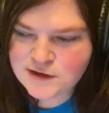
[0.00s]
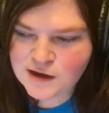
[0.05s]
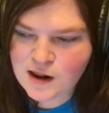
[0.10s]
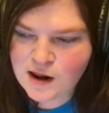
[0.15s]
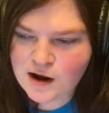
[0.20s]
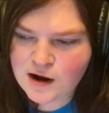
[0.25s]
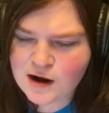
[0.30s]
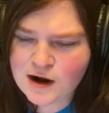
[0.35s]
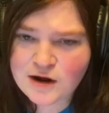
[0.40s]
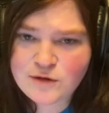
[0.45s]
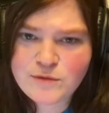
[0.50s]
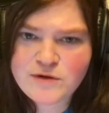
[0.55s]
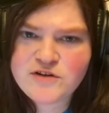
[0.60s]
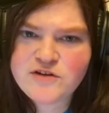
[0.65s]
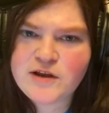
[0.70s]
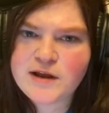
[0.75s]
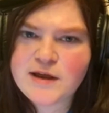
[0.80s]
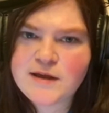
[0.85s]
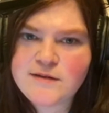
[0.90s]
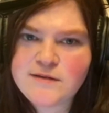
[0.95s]
I wish I
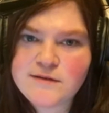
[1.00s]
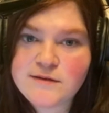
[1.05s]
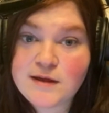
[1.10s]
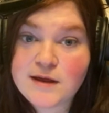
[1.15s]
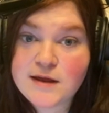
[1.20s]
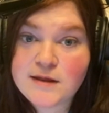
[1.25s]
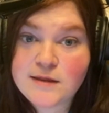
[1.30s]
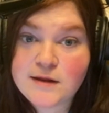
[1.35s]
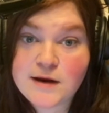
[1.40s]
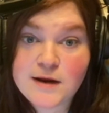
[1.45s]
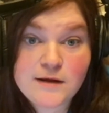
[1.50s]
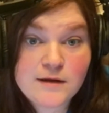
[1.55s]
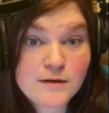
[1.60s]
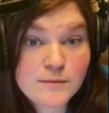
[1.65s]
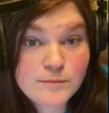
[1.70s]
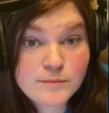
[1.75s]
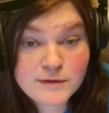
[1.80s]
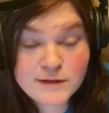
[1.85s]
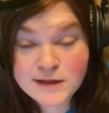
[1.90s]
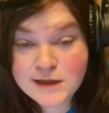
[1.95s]
could say that I
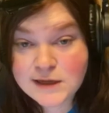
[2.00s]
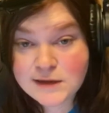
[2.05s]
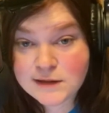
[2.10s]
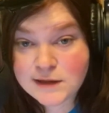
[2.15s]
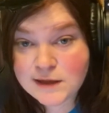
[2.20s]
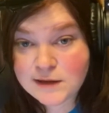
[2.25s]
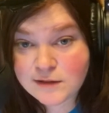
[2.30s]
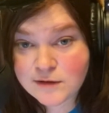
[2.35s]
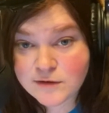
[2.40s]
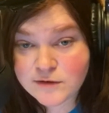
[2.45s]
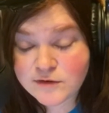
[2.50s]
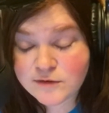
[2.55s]
completely learned my